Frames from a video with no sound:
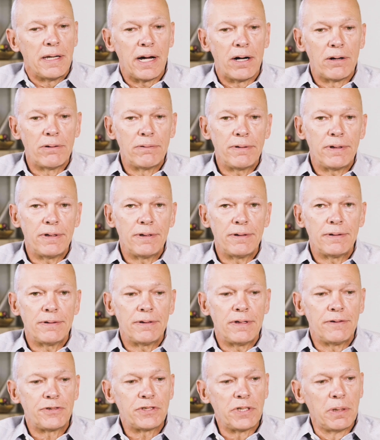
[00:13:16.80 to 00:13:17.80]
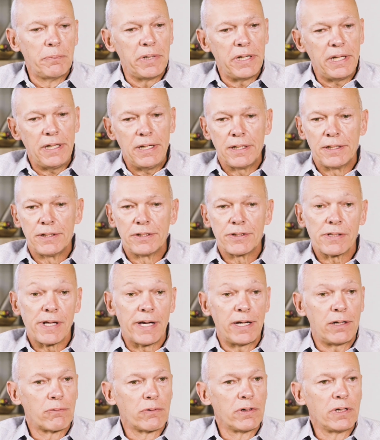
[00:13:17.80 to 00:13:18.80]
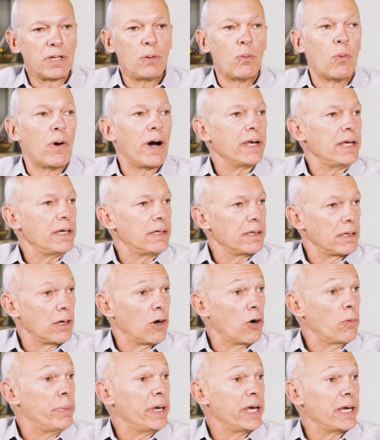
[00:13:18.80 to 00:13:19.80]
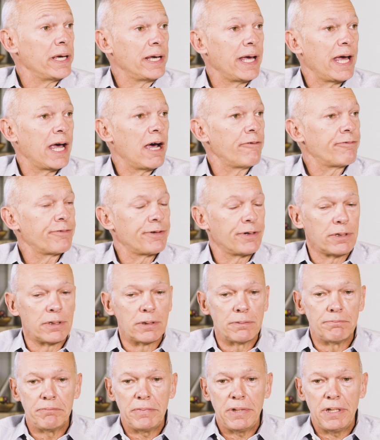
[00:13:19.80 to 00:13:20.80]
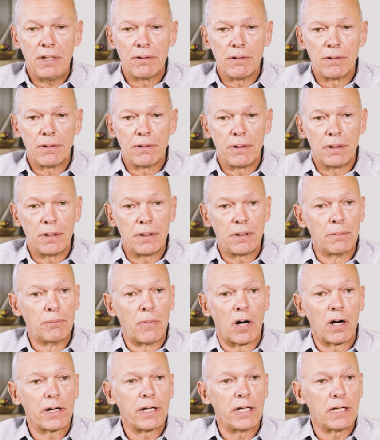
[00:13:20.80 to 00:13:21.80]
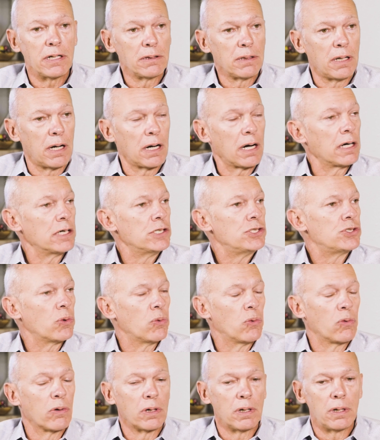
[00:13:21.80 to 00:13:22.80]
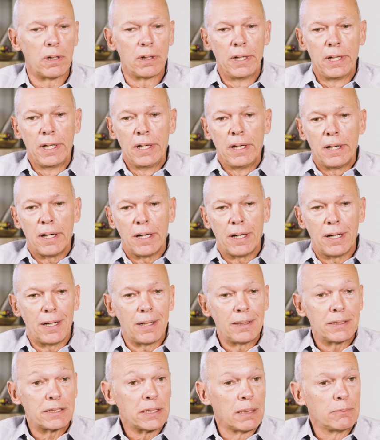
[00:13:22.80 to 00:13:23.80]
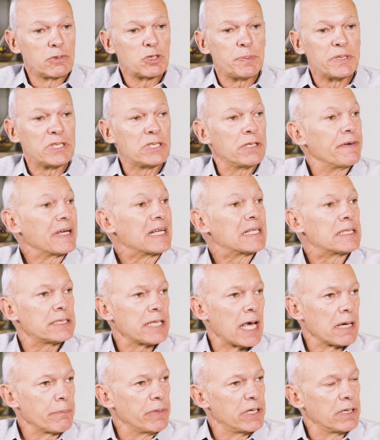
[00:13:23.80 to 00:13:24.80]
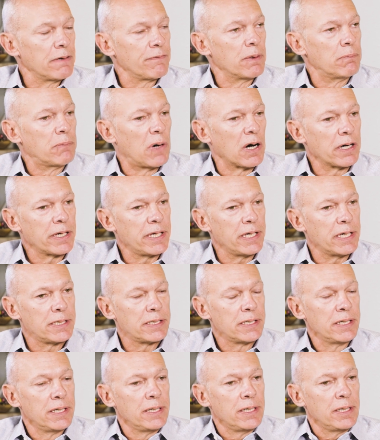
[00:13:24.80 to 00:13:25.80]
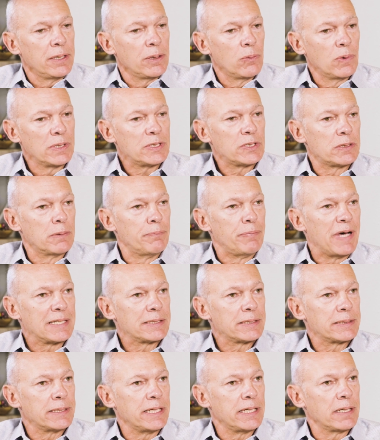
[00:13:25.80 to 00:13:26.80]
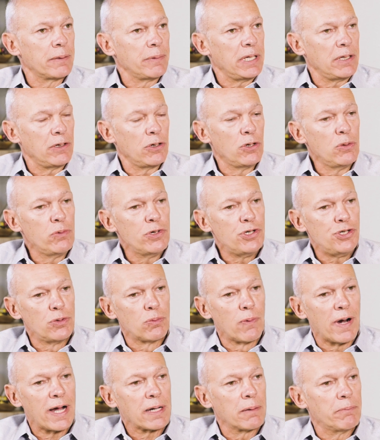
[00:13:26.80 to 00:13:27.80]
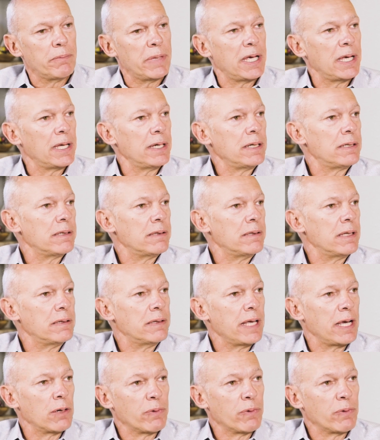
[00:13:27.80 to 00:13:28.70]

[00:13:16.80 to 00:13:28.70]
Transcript: Now, if somebody is like really wanting to go big after either the market at large or some specific segment of the market, what's the best thing? I mean, who would you recommend that they